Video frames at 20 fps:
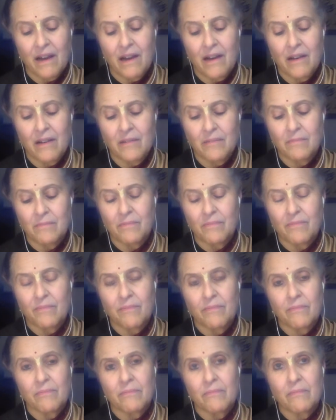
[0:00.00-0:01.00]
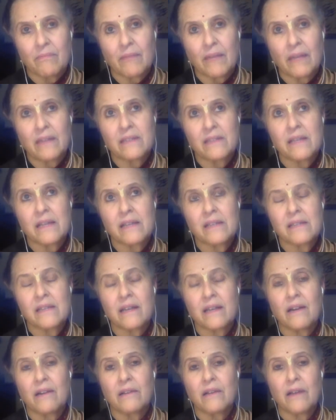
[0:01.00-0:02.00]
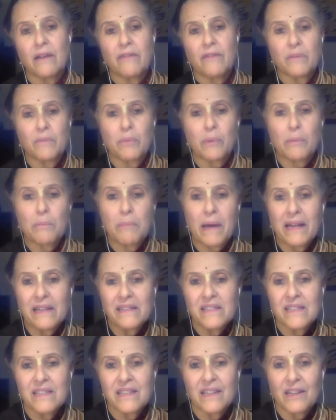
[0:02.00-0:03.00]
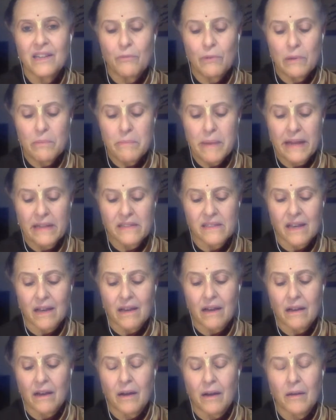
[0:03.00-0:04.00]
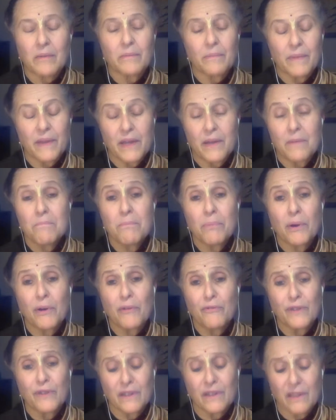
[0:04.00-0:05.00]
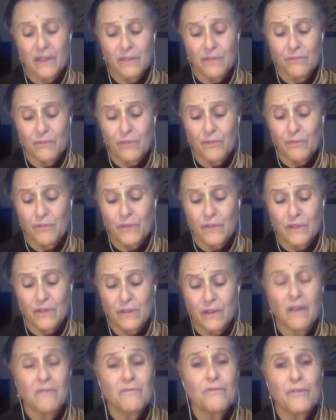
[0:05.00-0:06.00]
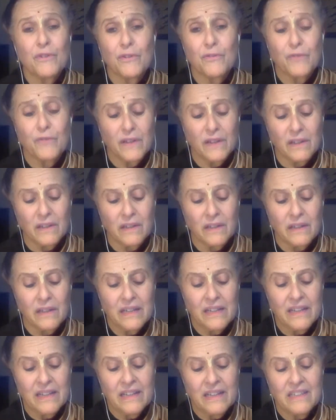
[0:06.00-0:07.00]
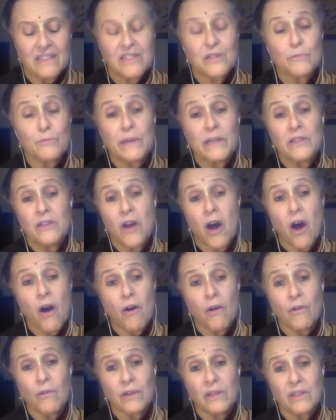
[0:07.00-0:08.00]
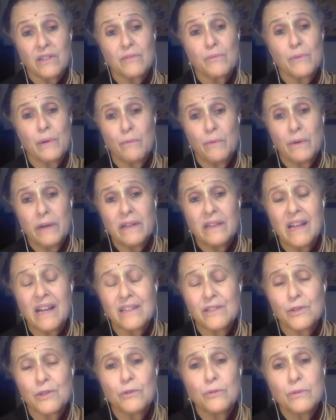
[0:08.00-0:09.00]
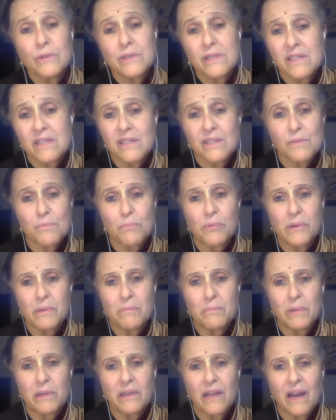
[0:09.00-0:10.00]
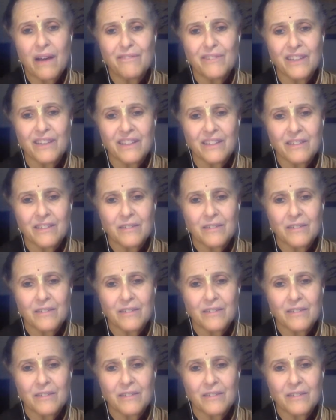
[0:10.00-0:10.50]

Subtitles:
And he says that our loving propensity remains imperfectly fulfilled, unfulfilled, until we realize who is the Supreme Beloved.